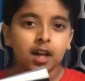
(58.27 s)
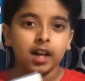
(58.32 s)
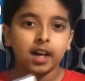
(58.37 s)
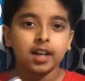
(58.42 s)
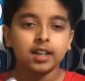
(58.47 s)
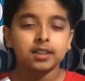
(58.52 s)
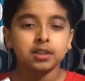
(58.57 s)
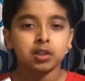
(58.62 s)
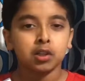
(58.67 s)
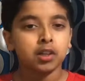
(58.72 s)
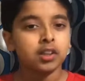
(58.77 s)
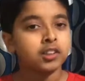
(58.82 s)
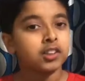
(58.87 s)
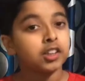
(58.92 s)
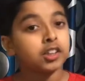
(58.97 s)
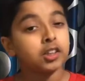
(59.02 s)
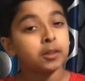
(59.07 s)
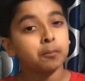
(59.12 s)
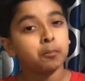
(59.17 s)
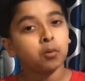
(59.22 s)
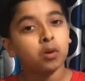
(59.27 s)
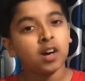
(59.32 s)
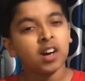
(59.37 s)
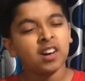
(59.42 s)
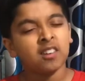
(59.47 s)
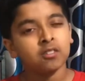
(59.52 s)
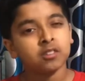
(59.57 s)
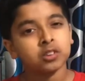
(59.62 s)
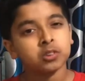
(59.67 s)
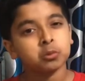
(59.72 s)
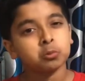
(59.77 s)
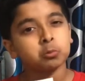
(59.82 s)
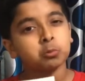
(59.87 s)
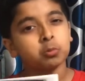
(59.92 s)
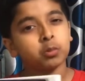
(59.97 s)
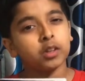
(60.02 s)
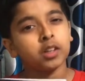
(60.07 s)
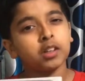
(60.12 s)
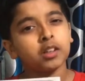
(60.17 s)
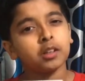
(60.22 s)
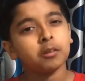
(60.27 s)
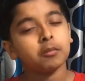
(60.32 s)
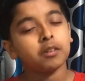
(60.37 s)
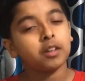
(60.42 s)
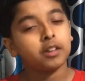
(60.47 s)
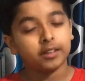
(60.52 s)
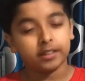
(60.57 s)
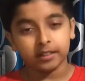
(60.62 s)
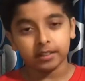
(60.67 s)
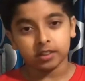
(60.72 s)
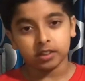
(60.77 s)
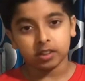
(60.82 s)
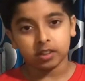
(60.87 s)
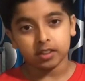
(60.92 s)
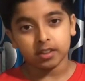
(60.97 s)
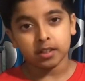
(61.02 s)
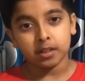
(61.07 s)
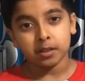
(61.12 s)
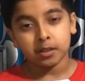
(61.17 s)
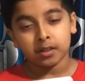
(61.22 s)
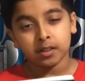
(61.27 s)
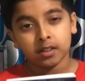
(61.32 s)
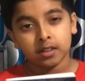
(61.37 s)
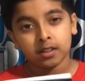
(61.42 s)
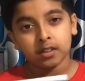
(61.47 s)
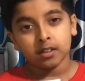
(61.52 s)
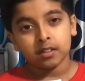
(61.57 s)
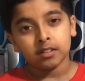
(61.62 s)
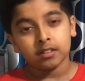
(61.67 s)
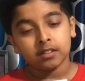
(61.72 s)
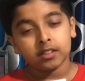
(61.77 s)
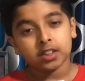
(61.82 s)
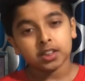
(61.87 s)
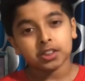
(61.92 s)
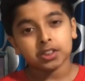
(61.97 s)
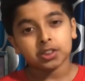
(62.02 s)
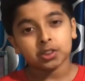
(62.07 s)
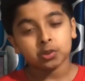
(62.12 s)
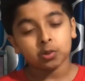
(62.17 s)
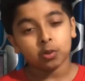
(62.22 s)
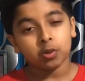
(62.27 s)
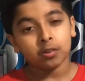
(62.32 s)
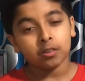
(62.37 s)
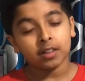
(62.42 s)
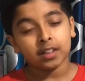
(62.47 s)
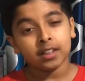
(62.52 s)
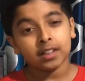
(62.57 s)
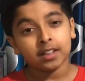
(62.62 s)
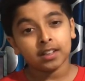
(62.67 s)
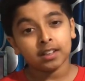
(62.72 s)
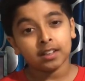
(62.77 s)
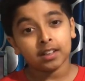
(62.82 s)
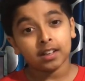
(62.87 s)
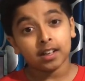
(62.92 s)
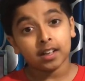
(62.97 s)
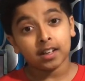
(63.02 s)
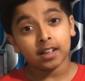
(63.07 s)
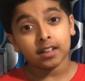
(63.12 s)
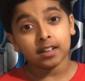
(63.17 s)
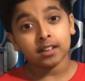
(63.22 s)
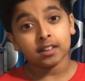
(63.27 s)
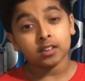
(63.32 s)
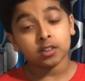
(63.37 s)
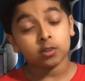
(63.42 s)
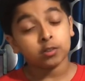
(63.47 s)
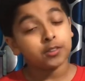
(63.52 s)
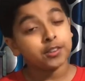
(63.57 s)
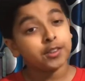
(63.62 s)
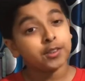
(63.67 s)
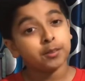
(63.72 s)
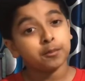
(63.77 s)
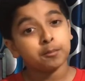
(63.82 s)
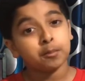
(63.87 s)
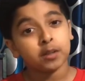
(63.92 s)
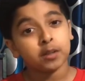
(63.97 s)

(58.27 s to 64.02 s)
I thought that the plot was really good. The storyline took you